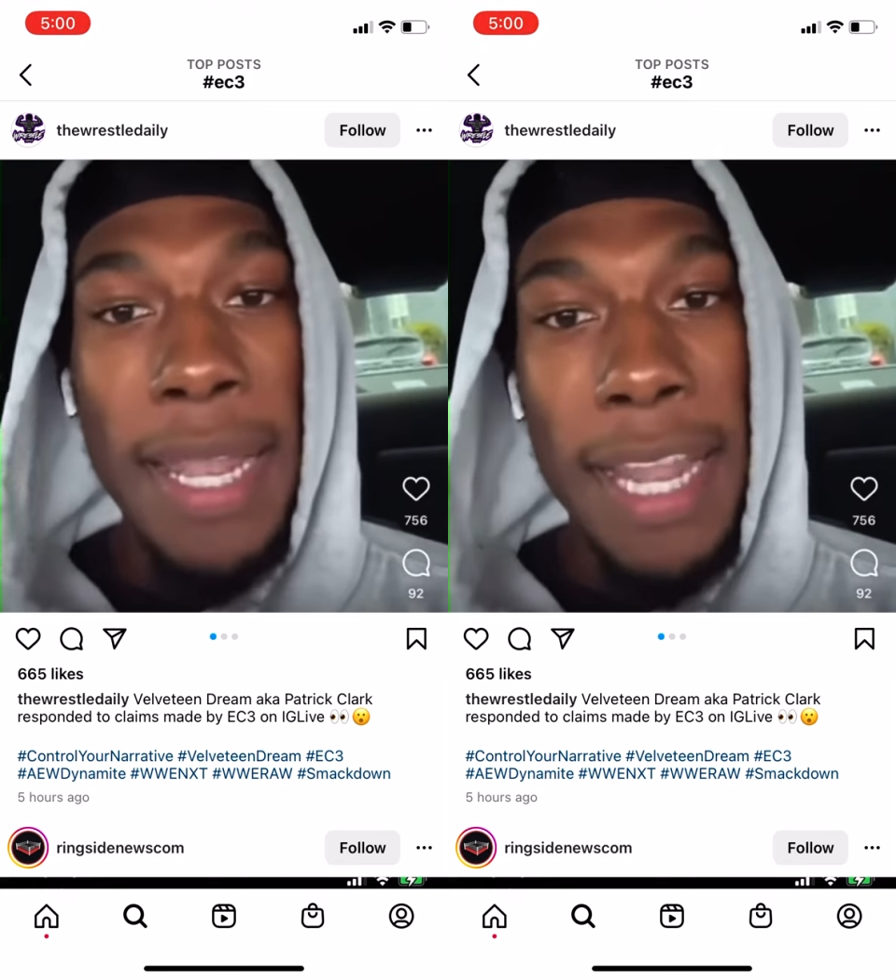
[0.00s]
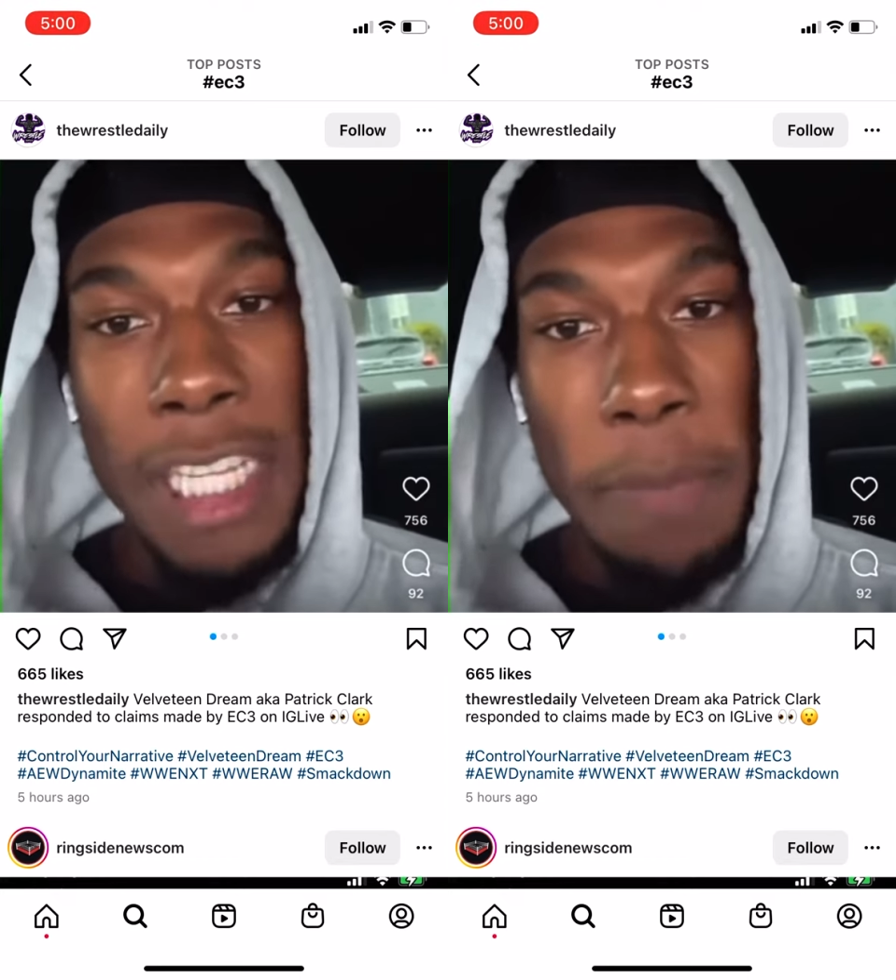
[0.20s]

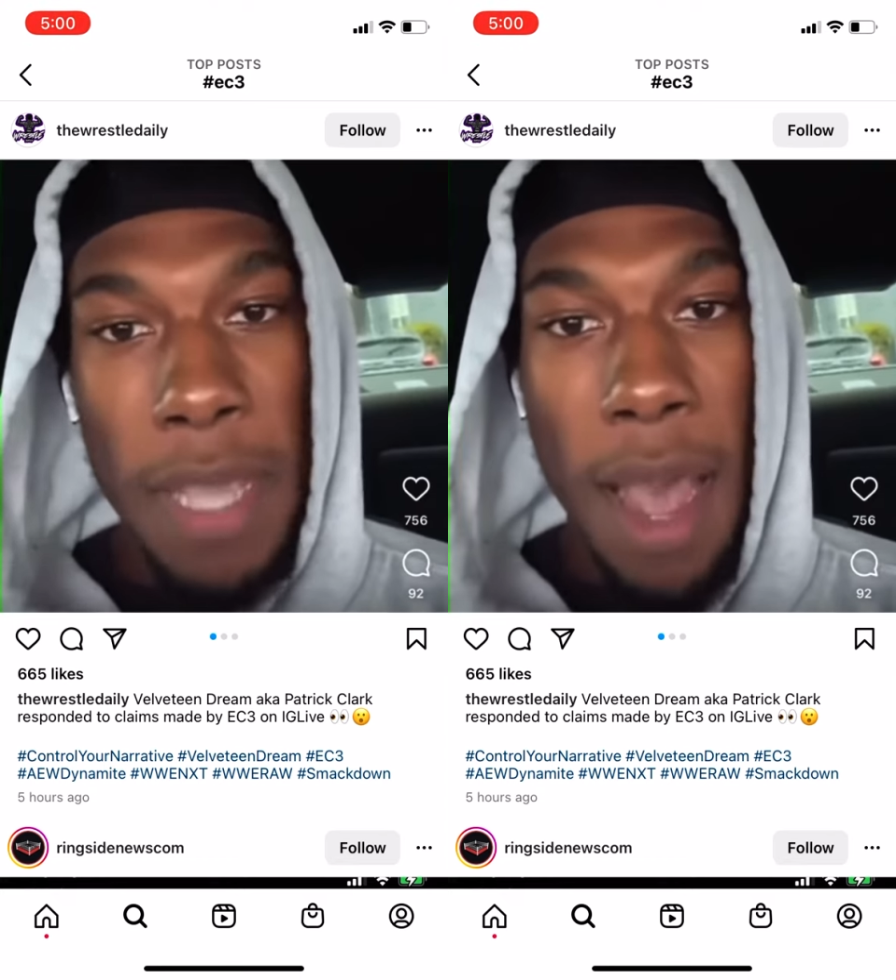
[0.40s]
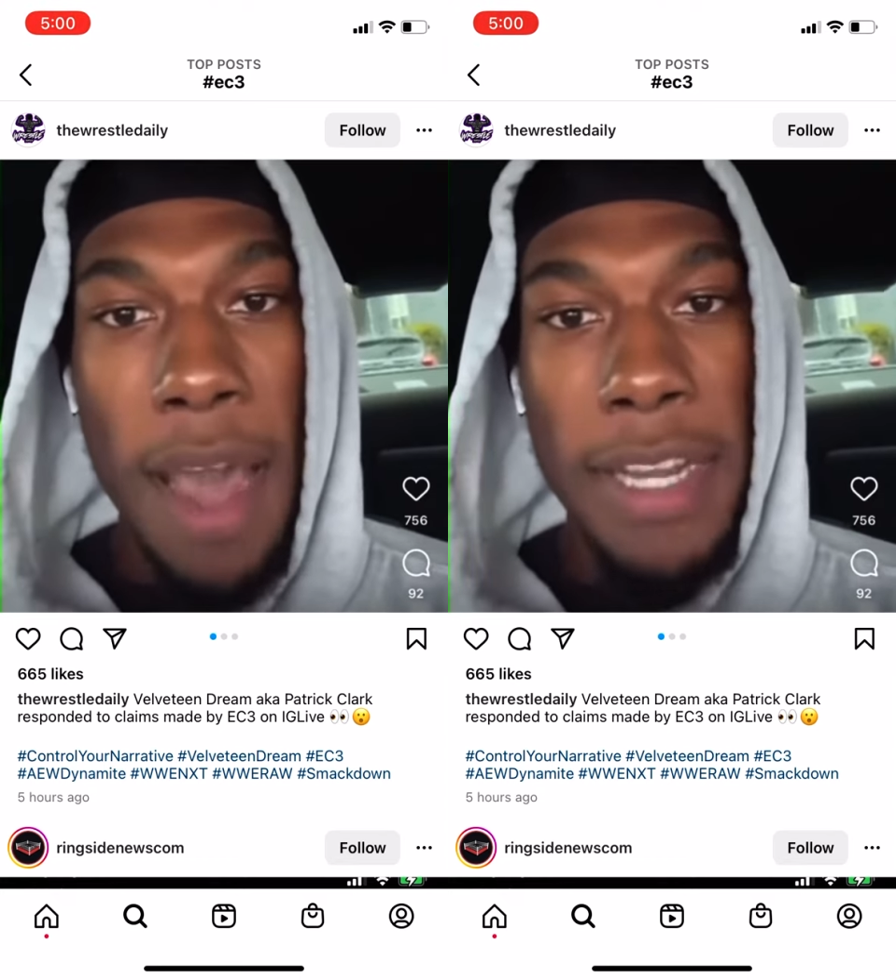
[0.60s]
Let's
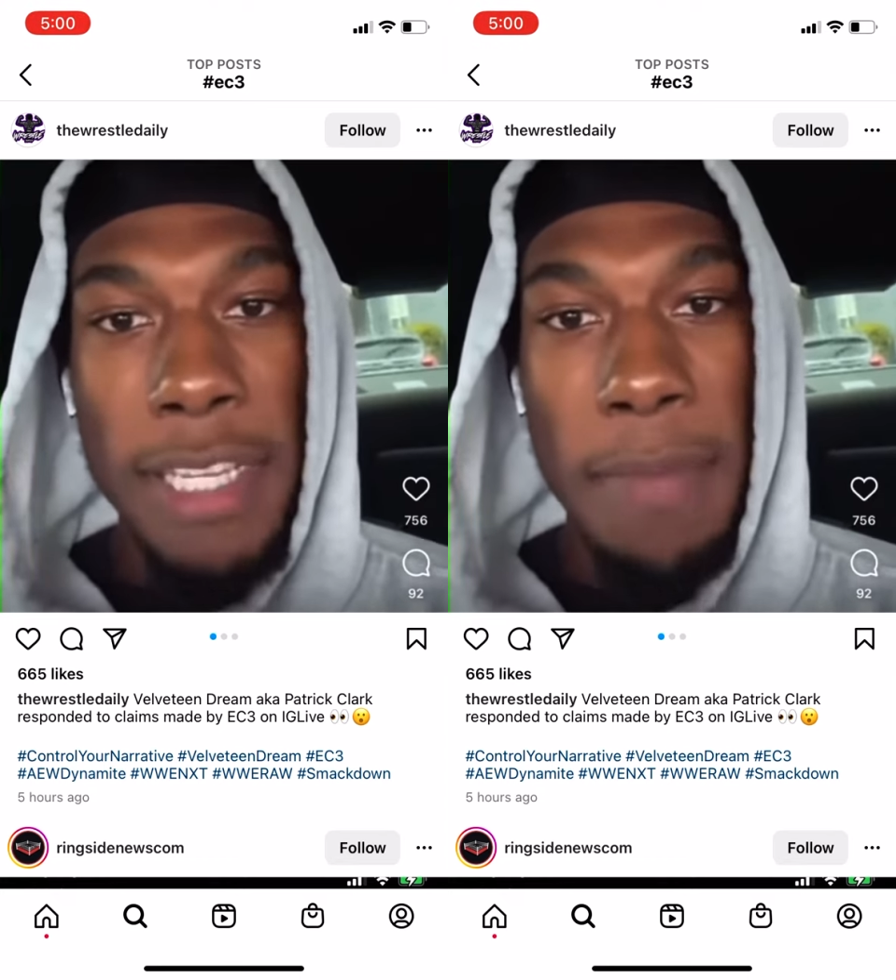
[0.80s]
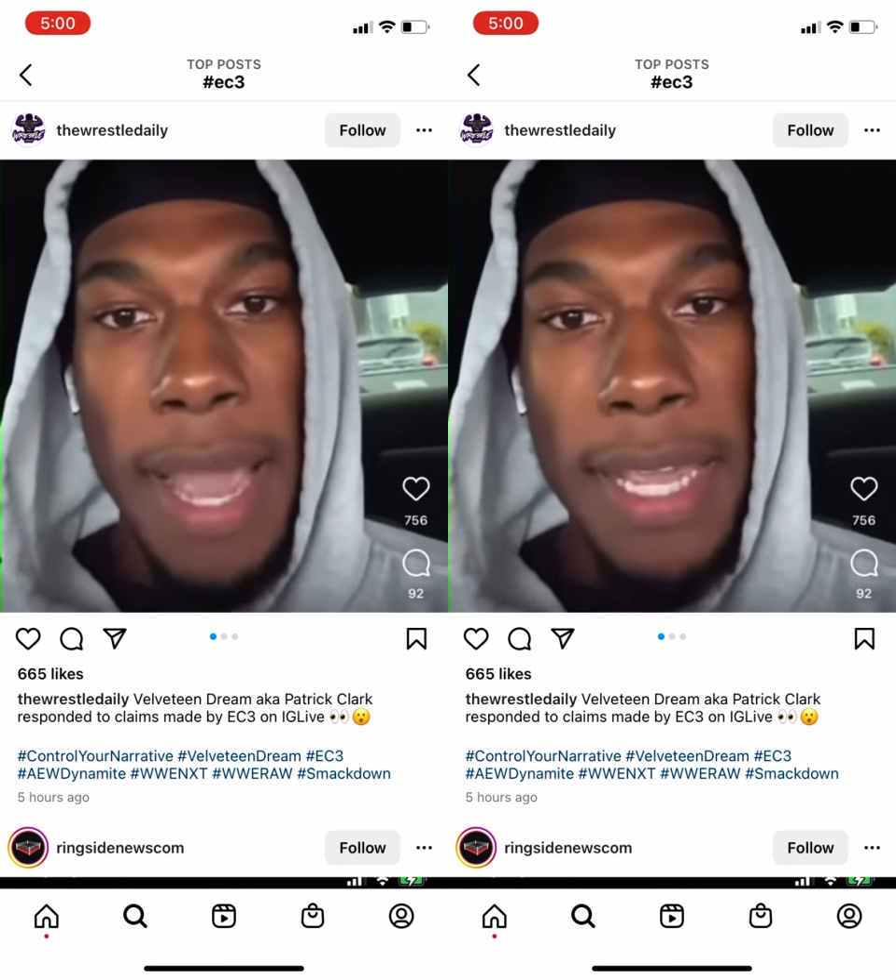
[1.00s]
be
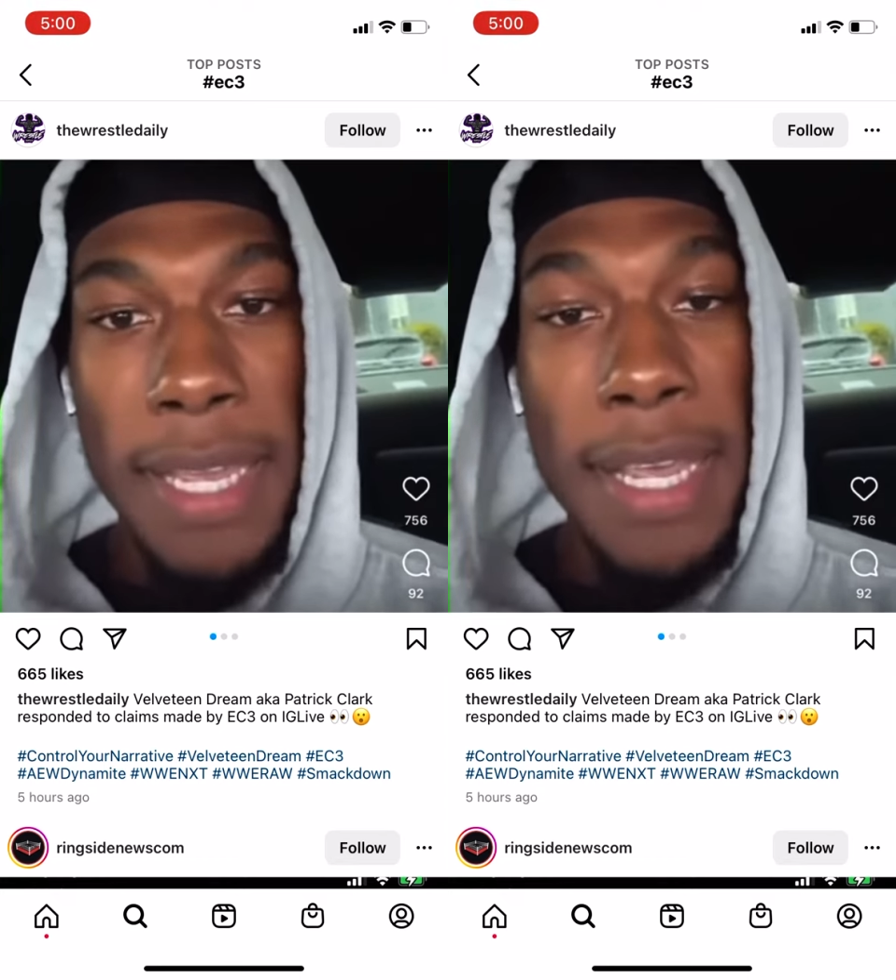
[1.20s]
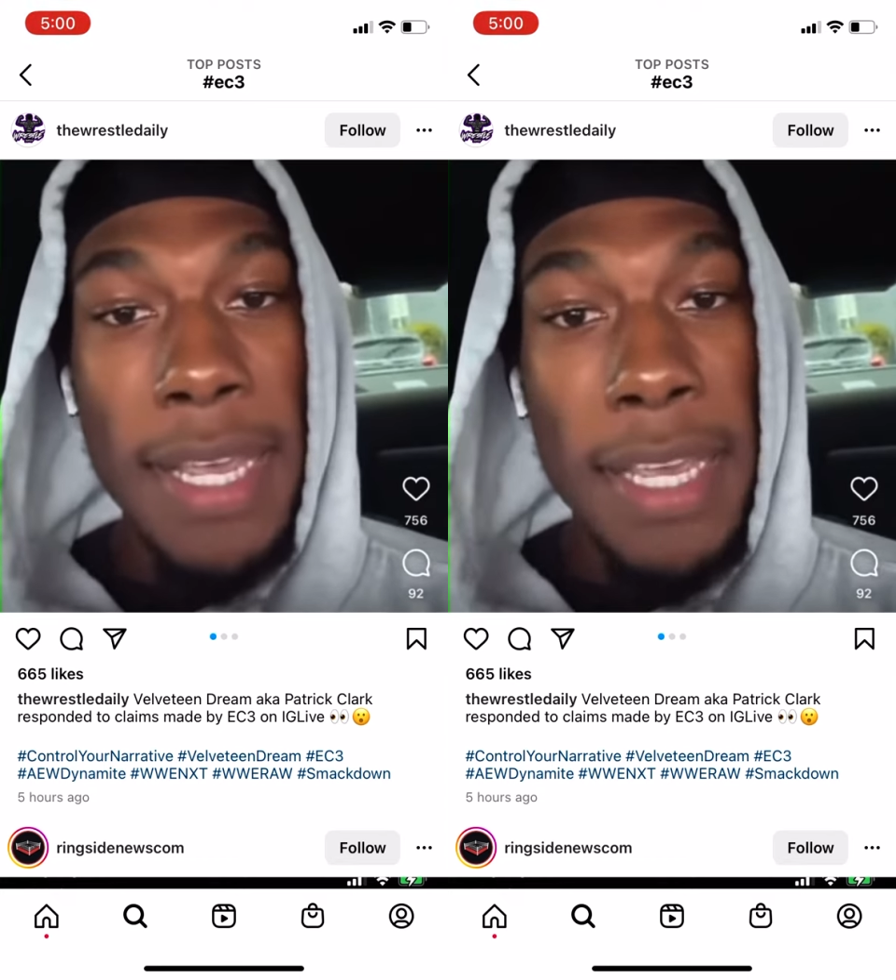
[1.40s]
honest, Mike.